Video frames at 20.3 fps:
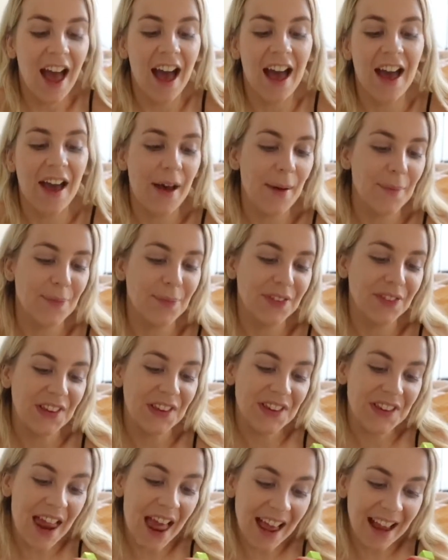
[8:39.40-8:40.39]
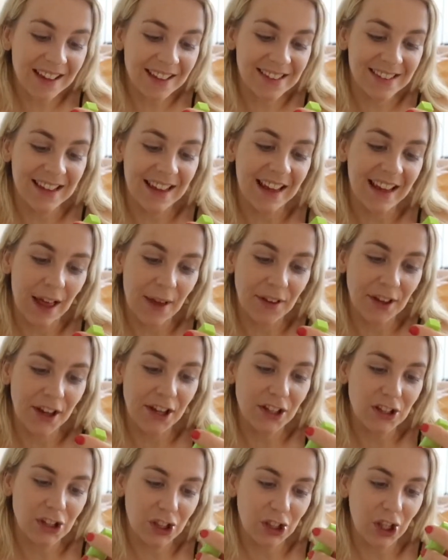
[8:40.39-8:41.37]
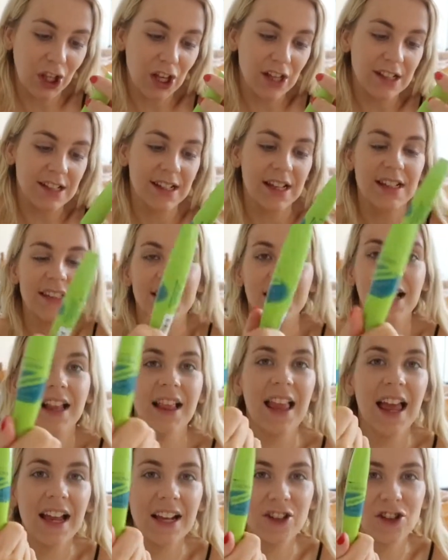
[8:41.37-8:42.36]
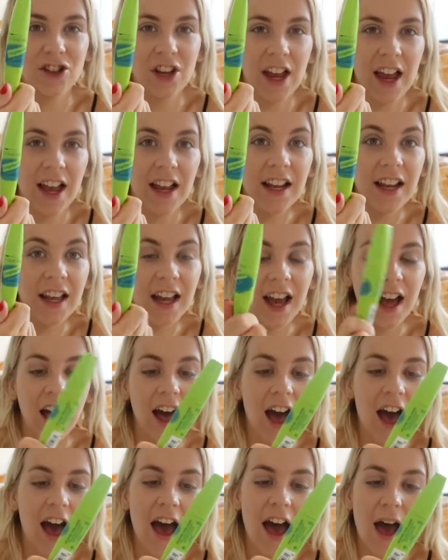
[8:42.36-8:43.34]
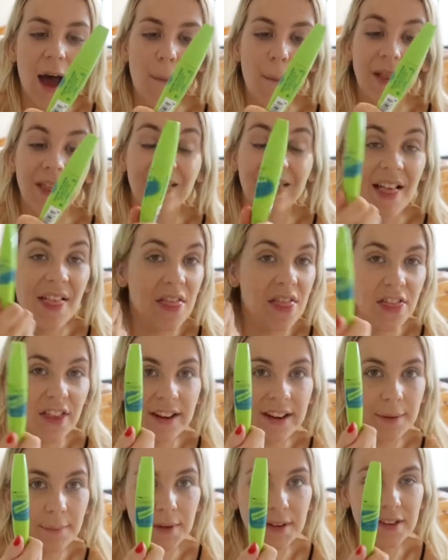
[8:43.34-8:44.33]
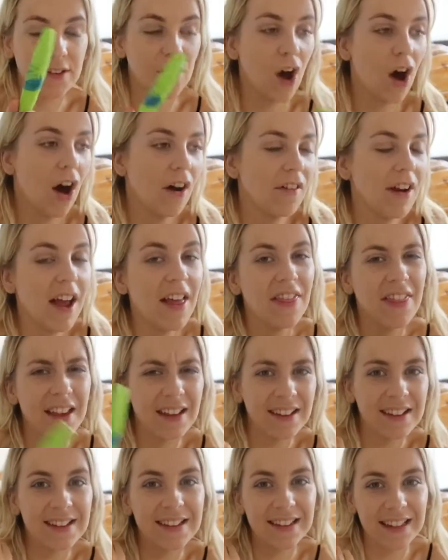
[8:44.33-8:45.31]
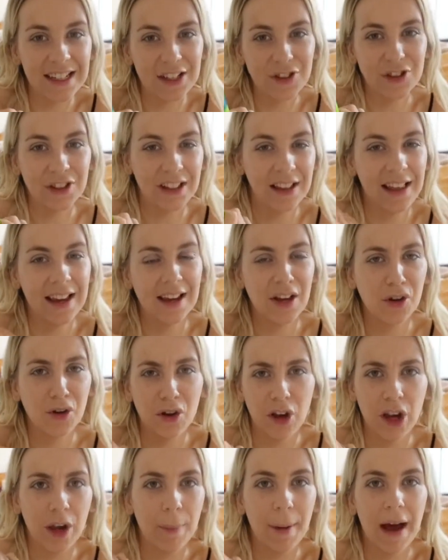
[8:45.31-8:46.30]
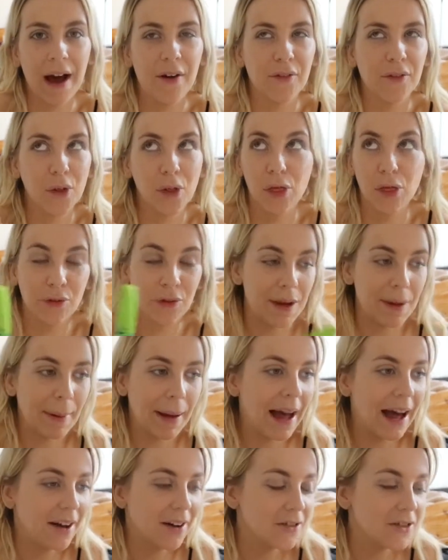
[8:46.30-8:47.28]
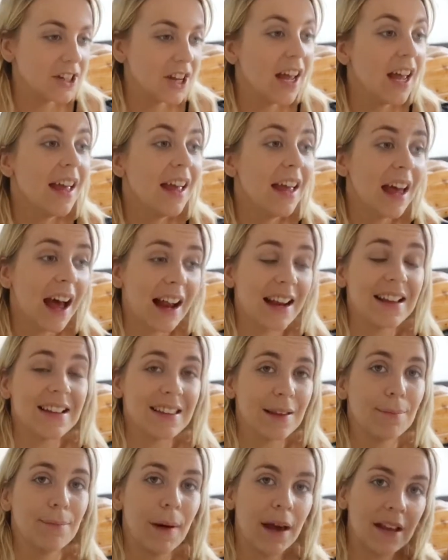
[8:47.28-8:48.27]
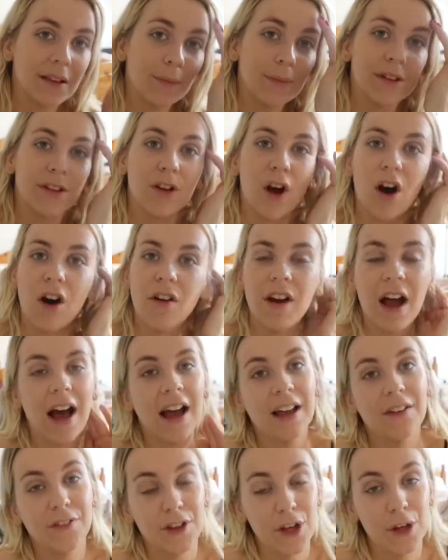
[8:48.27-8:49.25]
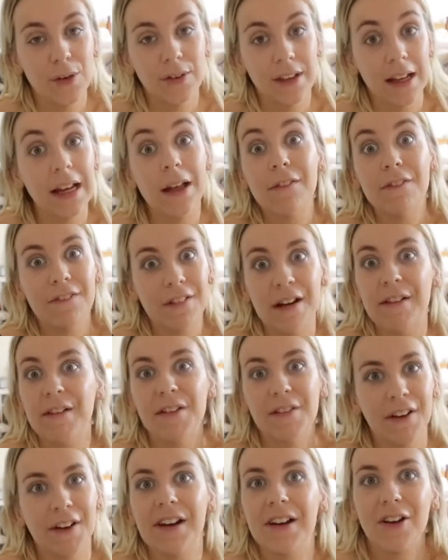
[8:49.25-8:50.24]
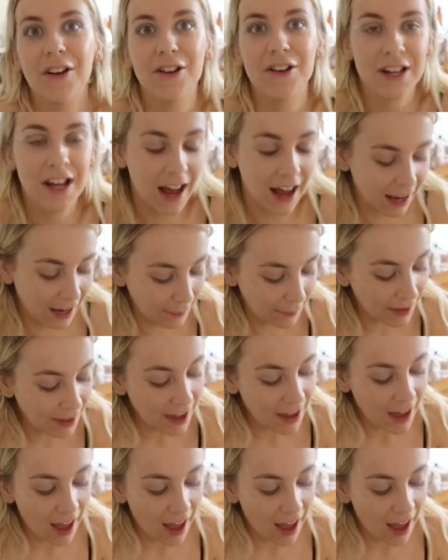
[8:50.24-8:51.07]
The next thing I'm going to use is the Collection lengthening mascara. This is literally like £2 or £3, and it's the best mascara I've used in a very, very long time,